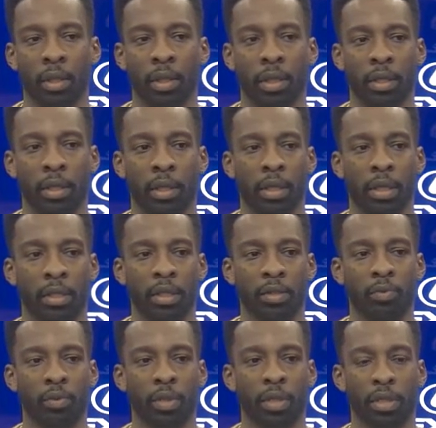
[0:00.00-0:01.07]
And I think
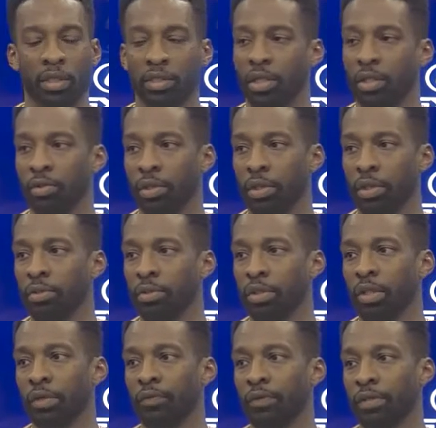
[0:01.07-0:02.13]
we can continue this on
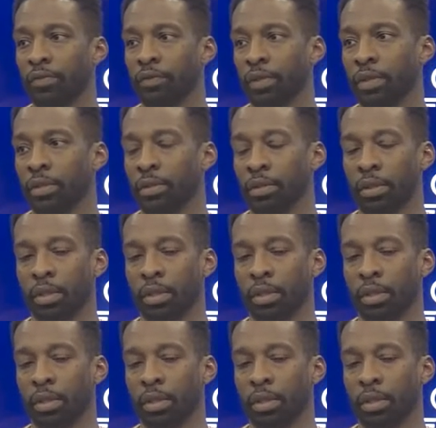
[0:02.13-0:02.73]
the defensive end.